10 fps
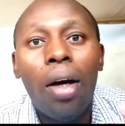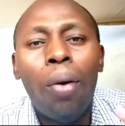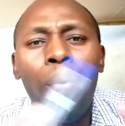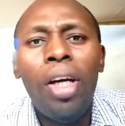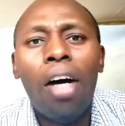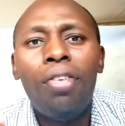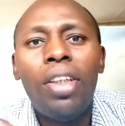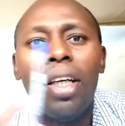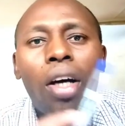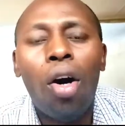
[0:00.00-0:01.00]
We have
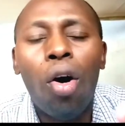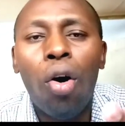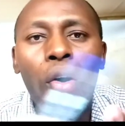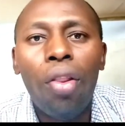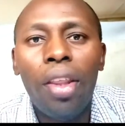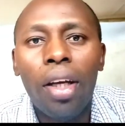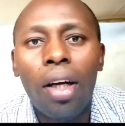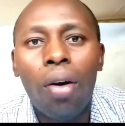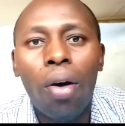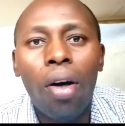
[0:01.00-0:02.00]
checked all
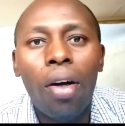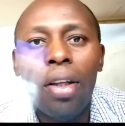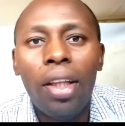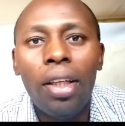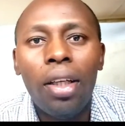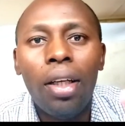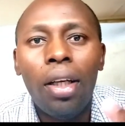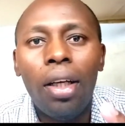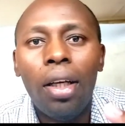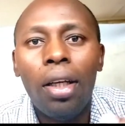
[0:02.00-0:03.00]

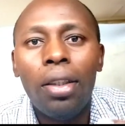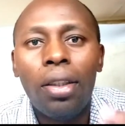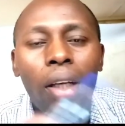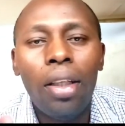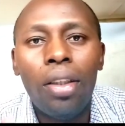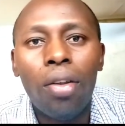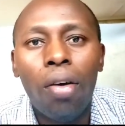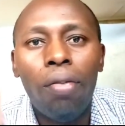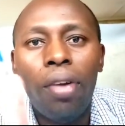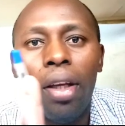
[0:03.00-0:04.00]
the sides
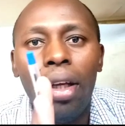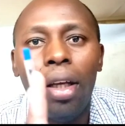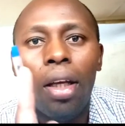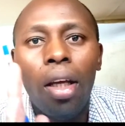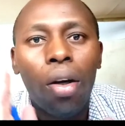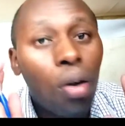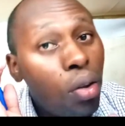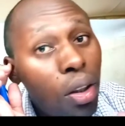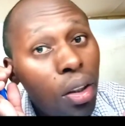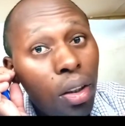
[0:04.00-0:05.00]
of the
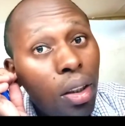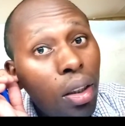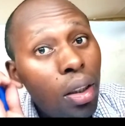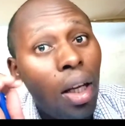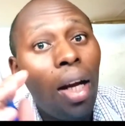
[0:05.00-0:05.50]
coccidiosis.